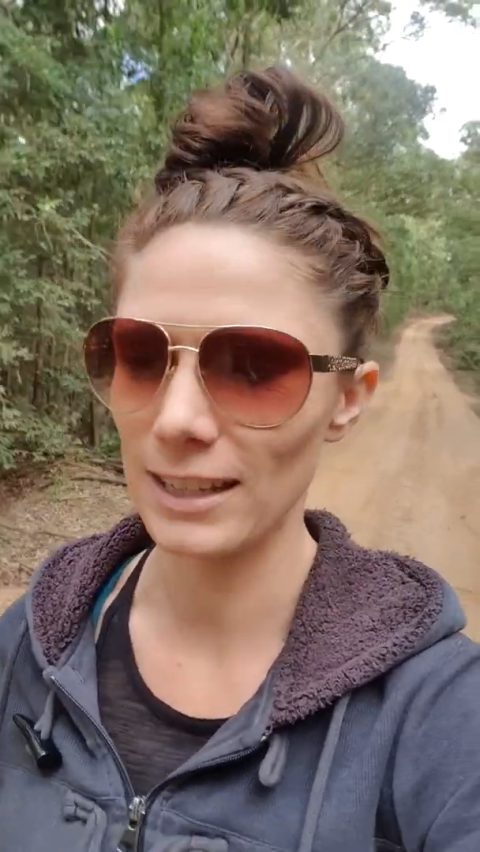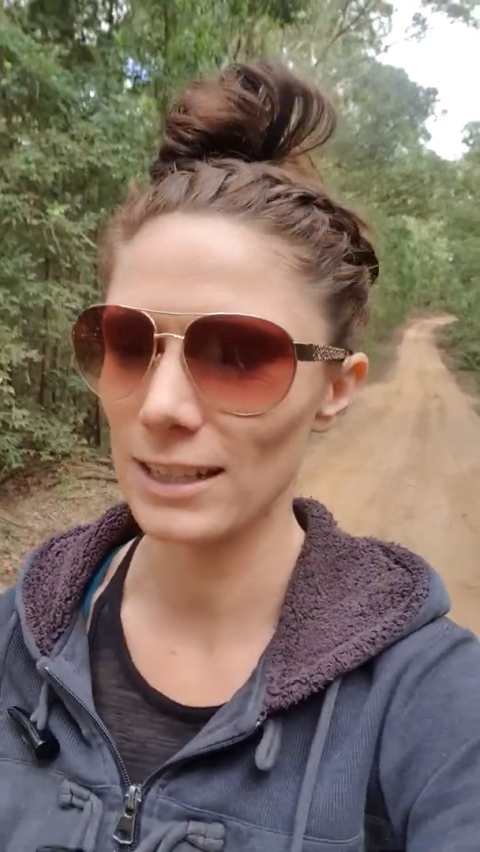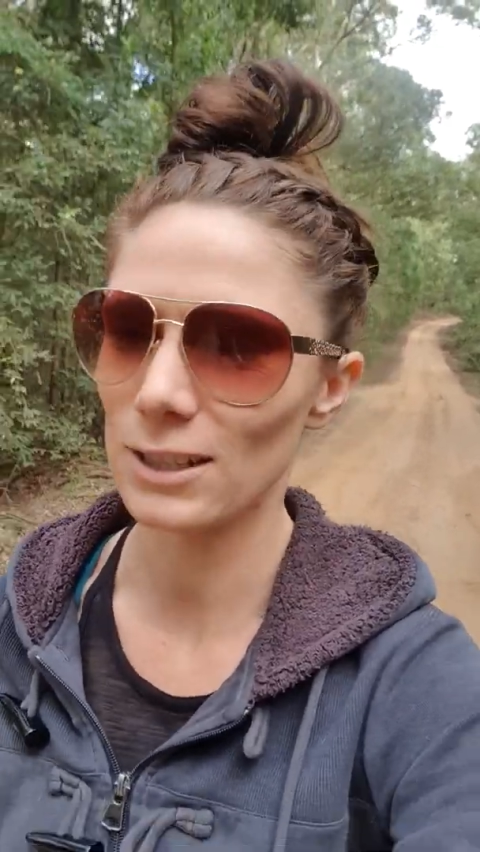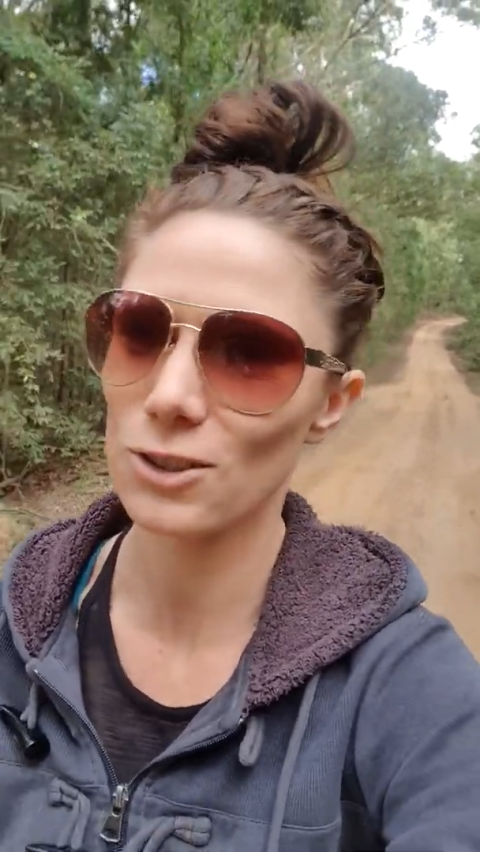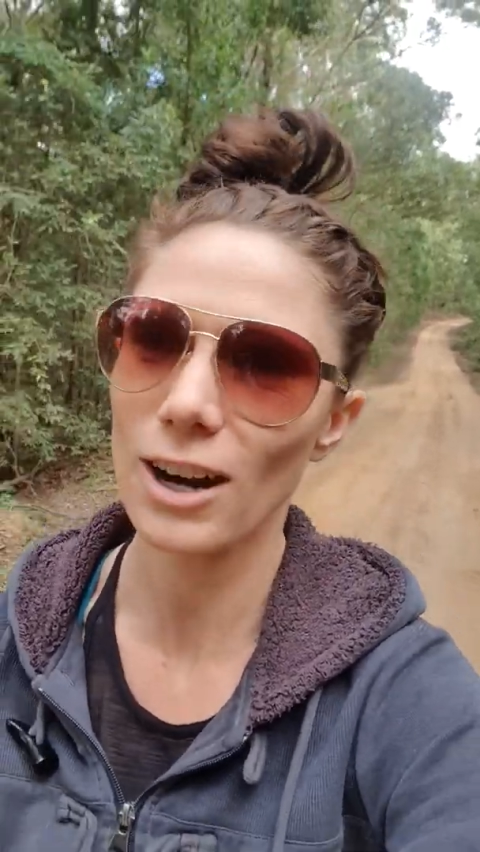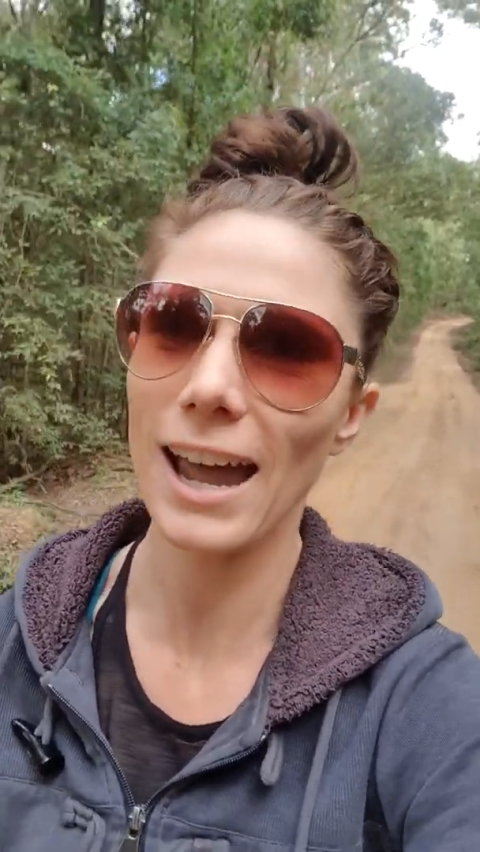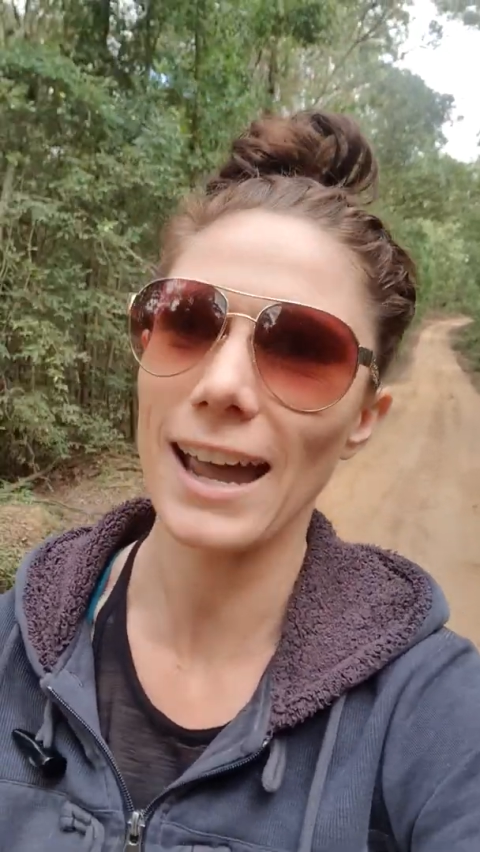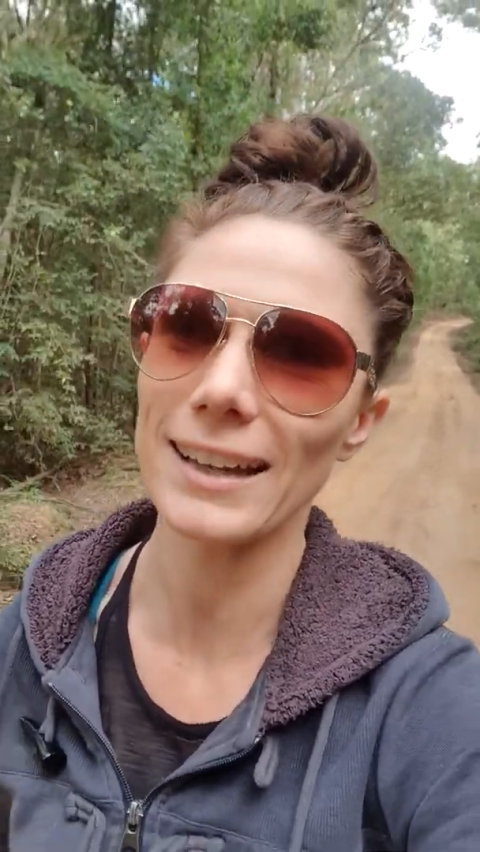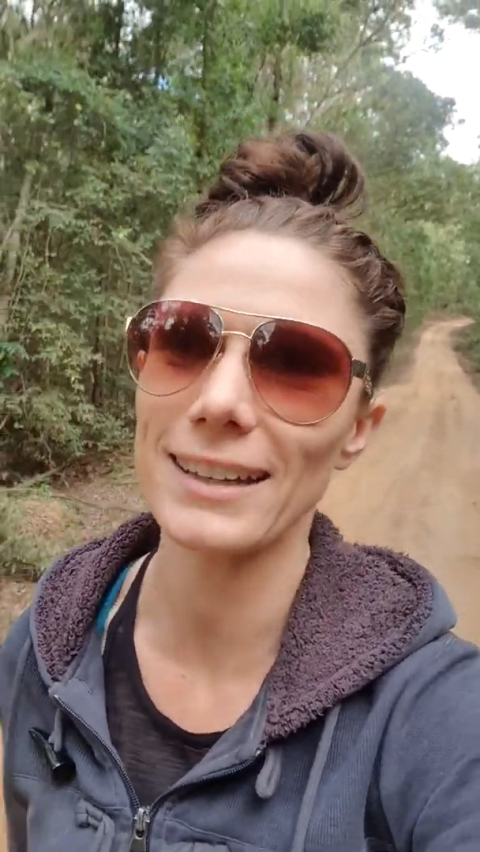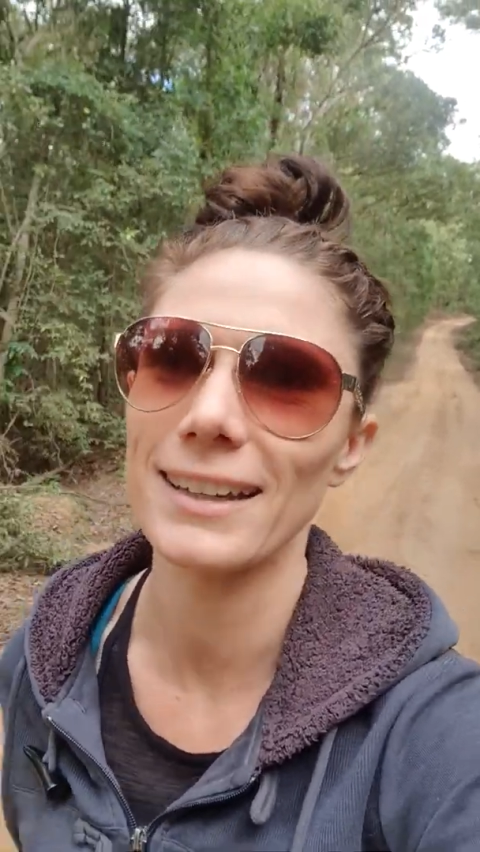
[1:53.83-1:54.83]
this
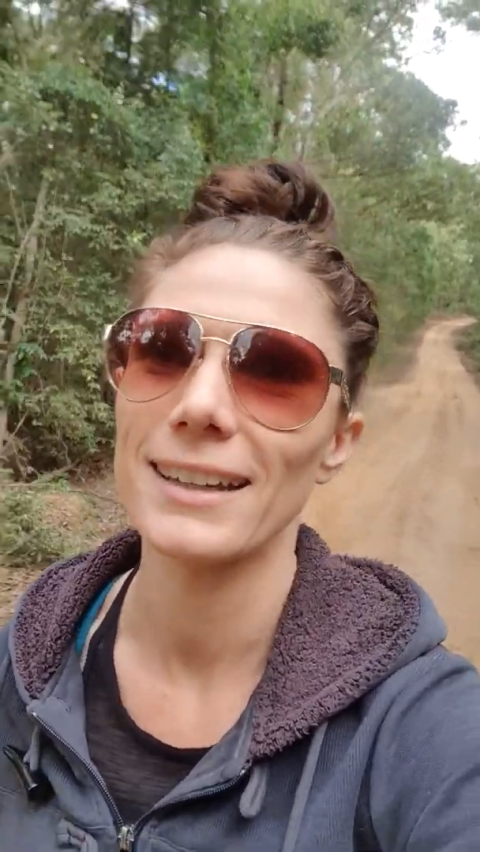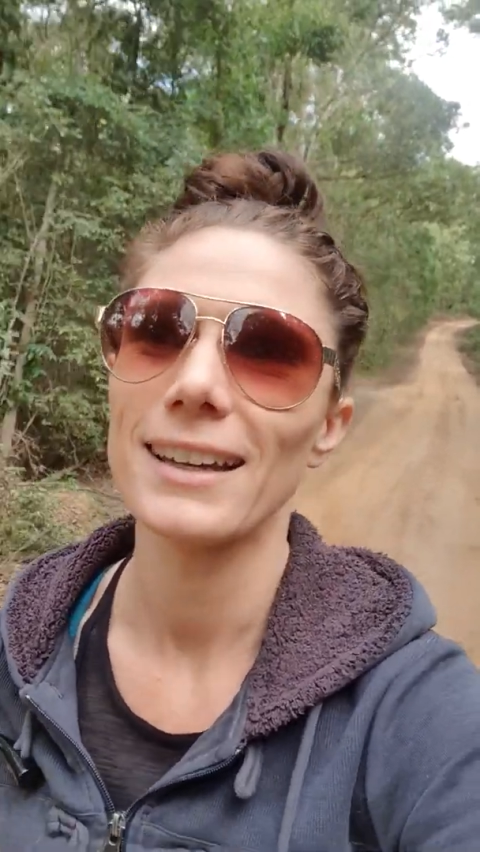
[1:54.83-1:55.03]
track,